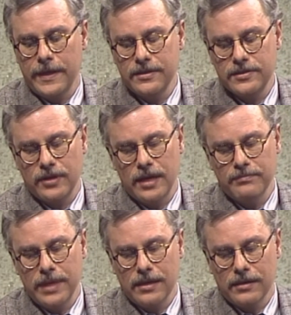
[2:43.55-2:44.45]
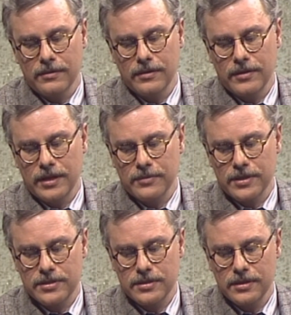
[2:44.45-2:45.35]
He described metal that
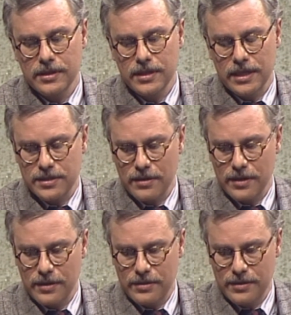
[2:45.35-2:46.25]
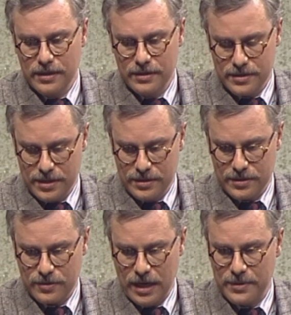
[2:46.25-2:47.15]
was as thin as he
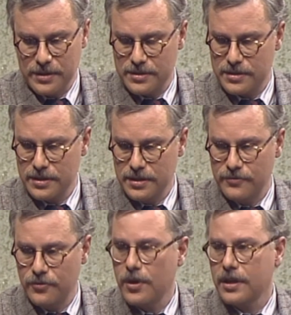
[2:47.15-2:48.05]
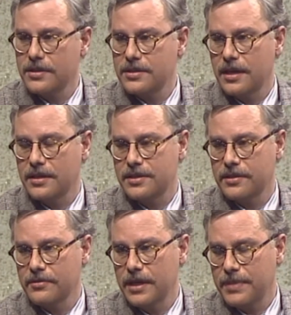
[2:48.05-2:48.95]
described it as the foil inside a
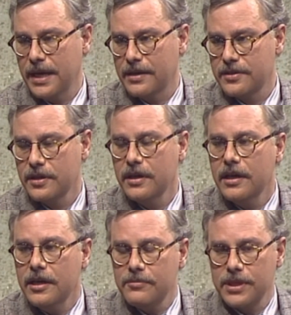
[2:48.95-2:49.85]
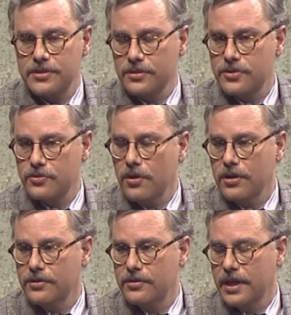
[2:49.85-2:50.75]
cigarette package, but so
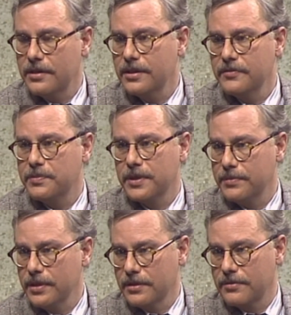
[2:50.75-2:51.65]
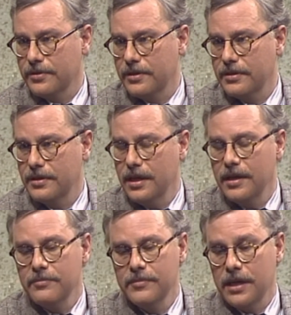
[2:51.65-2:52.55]
strong you, they couldn't even put a bullet through
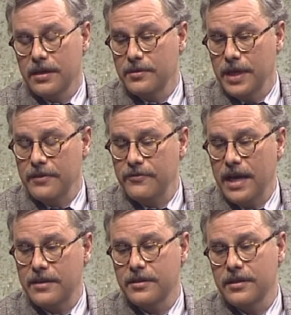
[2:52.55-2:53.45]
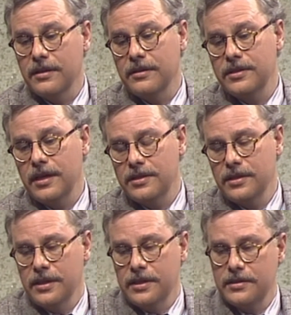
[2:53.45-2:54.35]
it. Uh, in fact, uh,
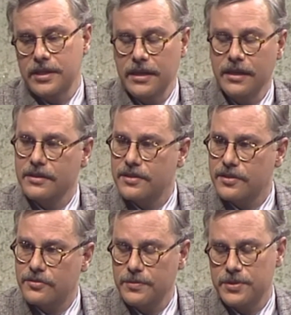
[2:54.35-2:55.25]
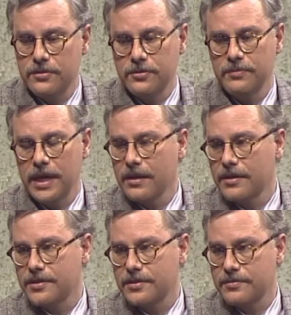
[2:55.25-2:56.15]
in taking this description to a
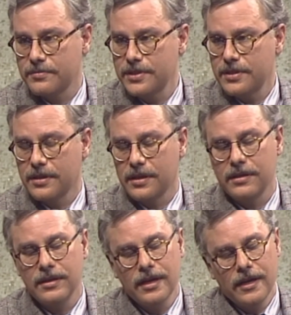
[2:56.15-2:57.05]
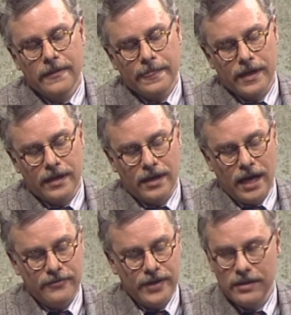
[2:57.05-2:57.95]
metallurgist recently, uh,
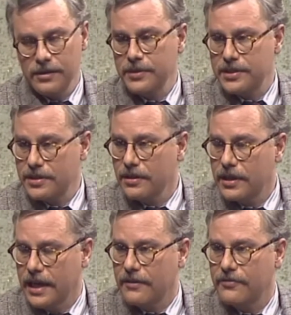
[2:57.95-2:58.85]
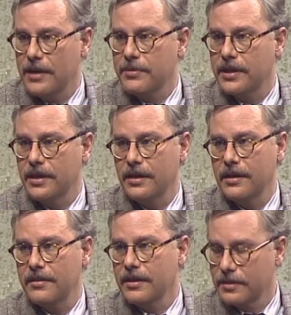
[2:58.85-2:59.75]
I found that we still can't fabricate
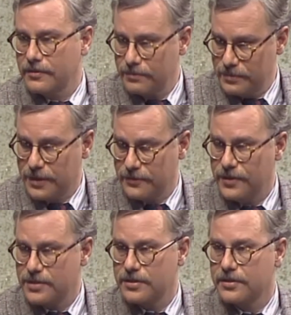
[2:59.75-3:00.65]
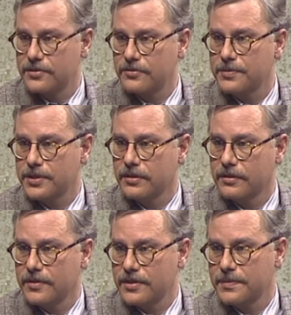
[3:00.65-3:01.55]
anything that, that fits the
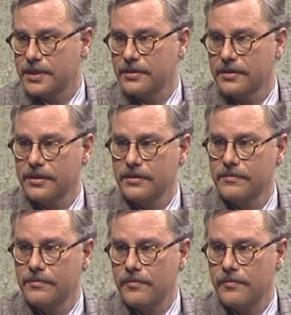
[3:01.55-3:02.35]
description of this material.